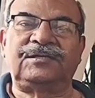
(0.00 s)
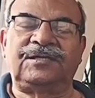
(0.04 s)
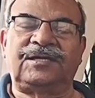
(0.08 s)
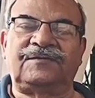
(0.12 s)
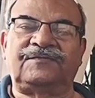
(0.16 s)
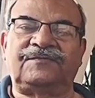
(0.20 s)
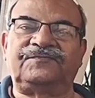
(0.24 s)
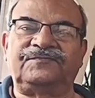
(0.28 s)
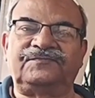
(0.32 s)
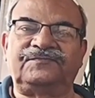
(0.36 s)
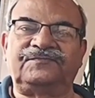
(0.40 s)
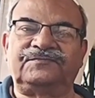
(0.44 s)

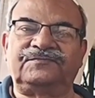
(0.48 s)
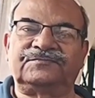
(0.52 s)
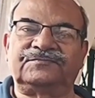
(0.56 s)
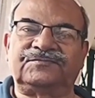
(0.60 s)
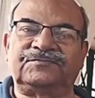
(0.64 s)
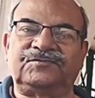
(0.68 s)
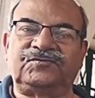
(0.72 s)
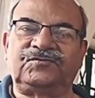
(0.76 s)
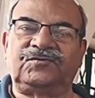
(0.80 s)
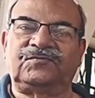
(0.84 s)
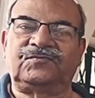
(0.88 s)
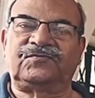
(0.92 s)
love
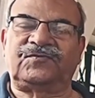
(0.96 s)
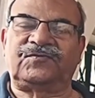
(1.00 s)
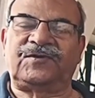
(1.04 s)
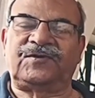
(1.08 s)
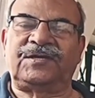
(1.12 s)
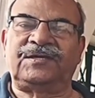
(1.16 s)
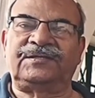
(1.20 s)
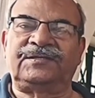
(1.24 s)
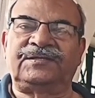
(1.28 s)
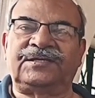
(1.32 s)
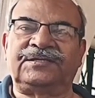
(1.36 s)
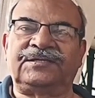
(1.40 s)
to
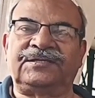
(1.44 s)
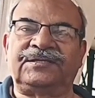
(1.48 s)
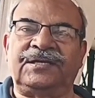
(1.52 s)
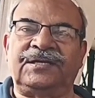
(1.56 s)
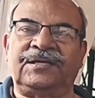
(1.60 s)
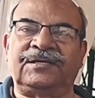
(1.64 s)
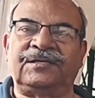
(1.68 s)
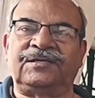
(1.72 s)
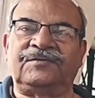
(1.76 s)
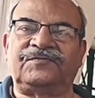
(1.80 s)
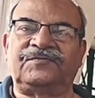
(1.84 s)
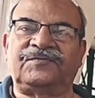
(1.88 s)
fly it
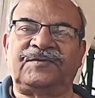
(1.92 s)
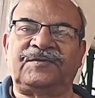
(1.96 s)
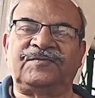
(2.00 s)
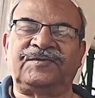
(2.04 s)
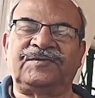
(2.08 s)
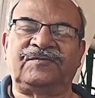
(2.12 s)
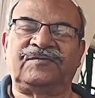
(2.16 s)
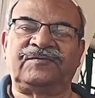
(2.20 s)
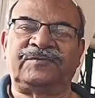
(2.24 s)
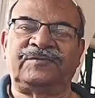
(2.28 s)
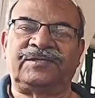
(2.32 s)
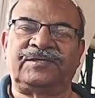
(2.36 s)
again if I
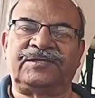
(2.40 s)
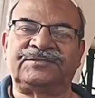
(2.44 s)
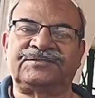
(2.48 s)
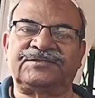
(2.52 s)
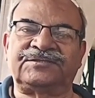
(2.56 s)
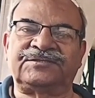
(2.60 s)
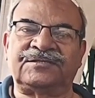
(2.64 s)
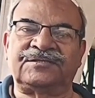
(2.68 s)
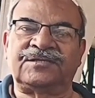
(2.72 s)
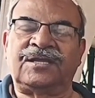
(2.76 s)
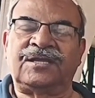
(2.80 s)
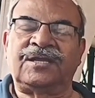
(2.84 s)
am given a
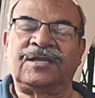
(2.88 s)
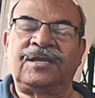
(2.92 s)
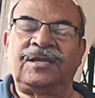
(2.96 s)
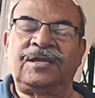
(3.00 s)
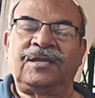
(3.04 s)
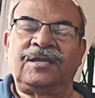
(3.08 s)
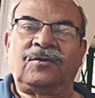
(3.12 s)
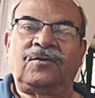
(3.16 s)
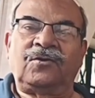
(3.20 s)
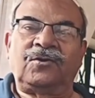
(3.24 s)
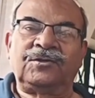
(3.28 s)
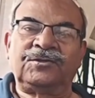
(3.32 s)
chance.
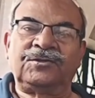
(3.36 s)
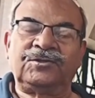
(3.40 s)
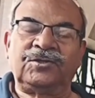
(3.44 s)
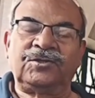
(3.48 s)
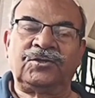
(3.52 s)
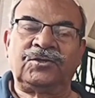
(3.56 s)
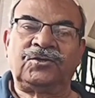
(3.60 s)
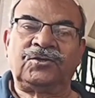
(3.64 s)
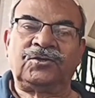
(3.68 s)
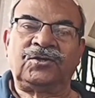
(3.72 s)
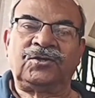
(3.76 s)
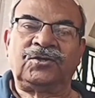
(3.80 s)

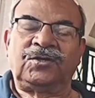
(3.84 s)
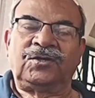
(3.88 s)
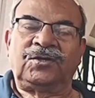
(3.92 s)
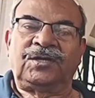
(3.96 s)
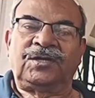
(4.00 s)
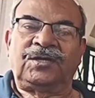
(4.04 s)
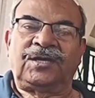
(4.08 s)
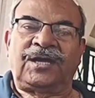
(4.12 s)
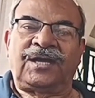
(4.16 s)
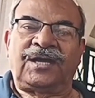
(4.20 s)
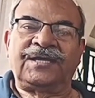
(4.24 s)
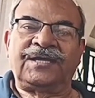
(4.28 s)
Although
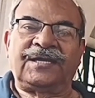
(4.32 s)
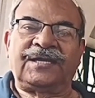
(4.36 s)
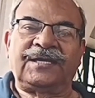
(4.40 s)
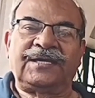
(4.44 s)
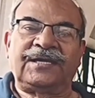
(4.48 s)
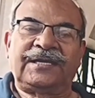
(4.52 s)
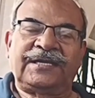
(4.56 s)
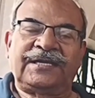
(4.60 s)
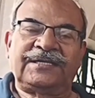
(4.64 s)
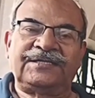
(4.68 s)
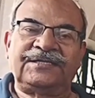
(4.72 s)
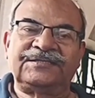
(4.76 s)
I
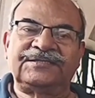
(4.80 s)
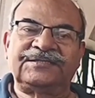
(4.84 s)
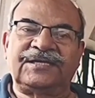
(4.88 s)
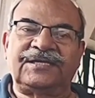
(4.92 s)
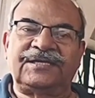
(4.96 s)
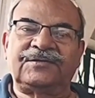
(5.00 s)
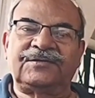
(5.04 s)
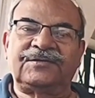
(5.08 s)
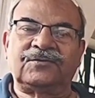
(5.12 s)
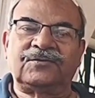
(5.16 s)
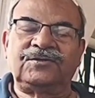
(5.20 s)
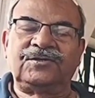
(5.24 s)
had this,
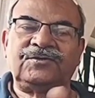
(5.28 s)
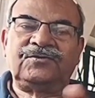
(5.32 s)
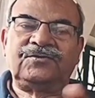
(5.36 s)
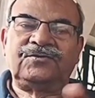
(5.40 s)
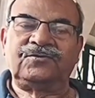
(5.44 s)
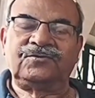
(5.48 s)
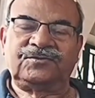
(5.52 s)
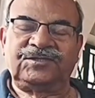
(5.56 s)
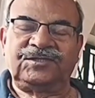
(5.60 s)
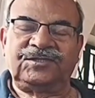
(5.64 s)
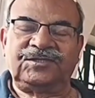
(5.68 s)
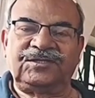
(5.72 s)
I told
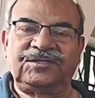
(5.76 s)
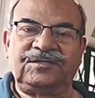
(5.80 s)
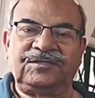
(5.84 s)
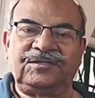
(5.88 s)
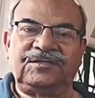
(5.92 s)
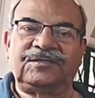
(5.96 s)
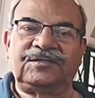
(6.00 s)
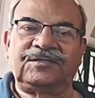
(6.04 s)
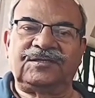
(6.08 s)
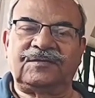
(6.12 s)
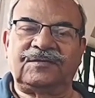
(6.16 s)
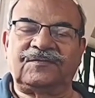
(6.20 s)
you,
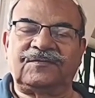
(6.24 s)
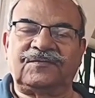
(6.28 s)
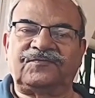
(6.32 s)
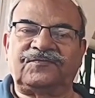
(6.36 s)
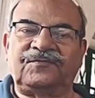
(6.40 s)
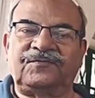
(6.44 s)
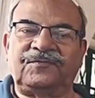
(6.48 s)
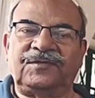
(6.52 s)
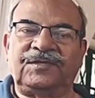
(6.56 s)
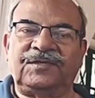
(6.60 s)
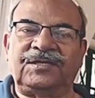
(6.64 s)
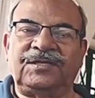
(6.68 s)

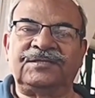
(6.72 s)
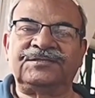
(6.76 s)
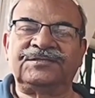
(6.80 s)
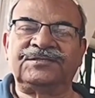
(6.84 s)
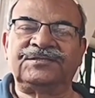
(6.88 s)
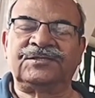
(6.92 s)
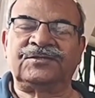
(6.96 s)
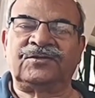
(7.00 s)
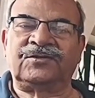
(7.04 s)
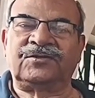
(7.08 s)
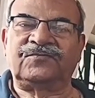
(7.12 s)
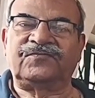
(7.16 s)
the
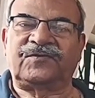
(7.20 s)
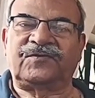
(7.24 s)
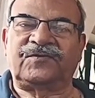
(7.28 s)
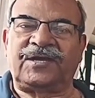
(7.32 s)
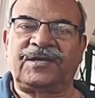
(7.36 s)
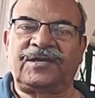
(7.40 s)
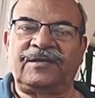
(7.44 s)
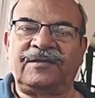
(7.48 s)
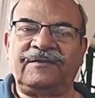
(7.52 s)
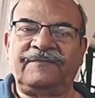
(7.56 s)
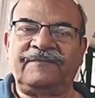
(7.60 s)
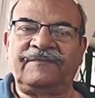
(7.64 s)
engine on
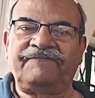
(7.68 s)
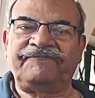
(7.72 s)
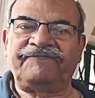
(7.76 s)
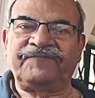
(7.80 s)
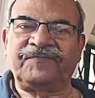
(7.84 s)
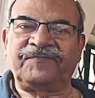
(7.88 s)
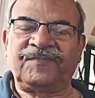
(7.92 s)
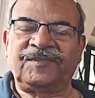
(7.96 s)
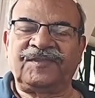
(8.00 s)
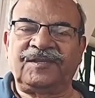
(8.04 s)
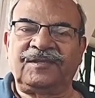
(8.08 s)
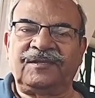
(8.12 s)
fire.
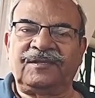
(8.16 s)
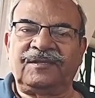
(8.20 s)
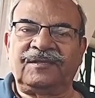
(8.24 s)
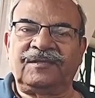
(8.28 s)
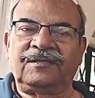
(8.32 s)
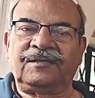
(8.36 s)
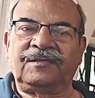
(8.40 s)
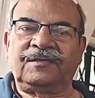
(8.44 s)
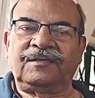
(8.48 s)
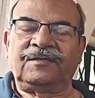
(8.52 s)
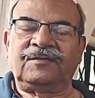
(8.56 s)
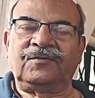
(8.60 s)

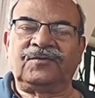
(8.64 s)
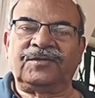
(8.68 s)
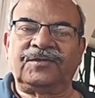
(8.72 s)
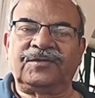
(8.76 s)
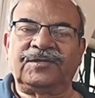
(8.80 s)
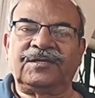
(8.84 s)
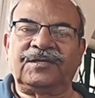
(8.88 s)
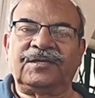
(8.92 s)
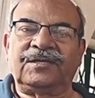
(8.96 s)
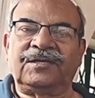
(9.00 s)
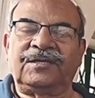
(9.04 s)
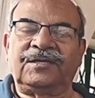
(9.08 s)

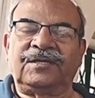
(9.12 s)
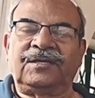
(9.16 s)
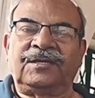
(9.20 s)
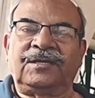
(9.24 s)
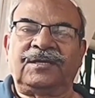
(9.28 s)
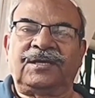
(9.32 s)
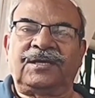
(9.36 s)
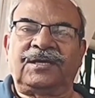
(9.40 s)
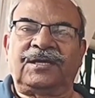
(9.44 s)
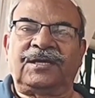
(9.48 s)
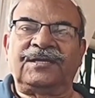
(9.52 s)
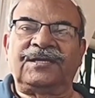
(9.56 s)
Okay,
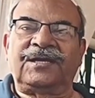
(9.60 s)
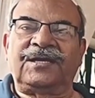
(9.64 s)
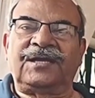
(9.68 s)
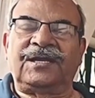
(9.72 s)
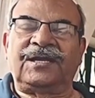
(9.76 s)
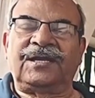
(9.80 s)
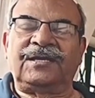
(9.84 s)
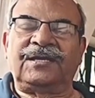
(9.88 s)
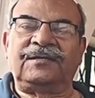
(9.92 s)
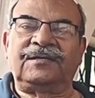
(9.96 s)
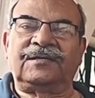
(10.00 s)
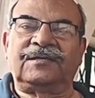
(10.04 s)
I
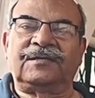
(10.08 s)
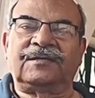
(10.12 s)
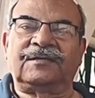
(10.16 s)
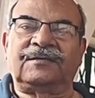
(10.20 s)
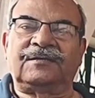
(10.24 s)
had.